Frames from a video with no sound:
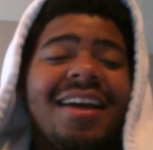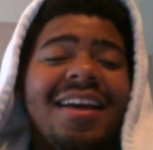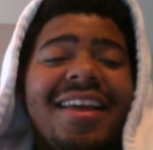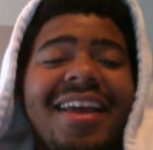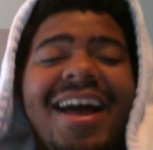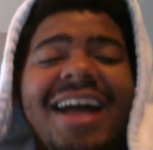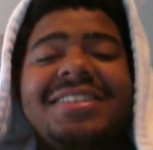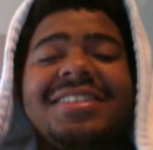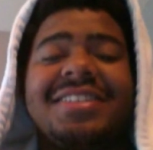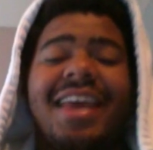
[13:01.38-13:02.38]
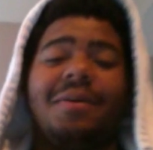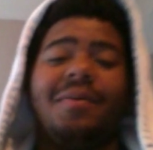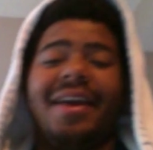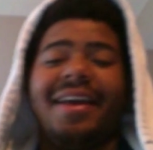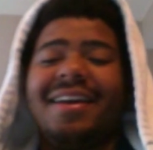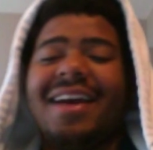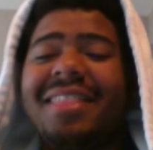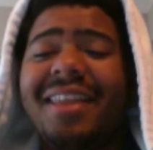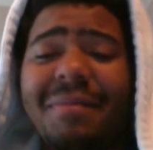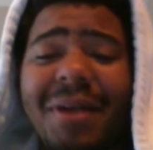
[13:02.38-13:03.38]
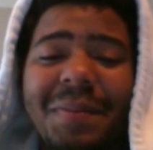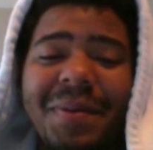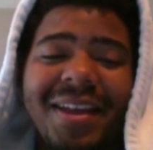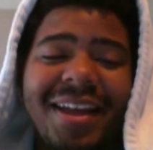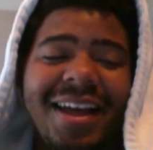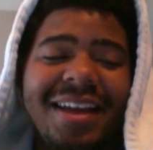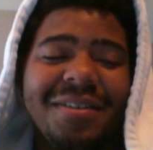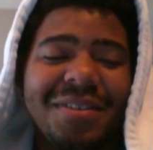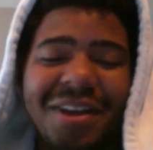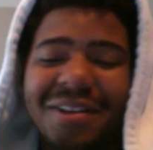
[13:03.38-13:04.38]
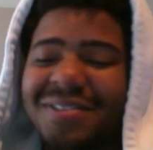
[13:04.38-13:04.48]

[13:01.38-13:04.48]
yeah, I just can't wait. I think it might be, I don't know,